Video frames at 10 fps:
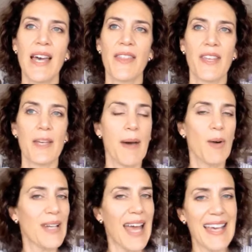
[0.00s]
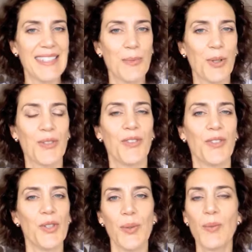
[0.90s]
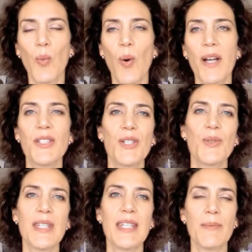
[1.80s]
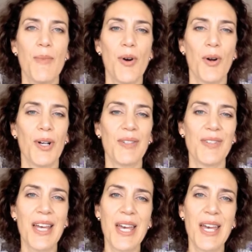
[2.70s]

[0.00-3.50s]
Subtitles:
Think about what hasn't worked for you, and what do you need more of?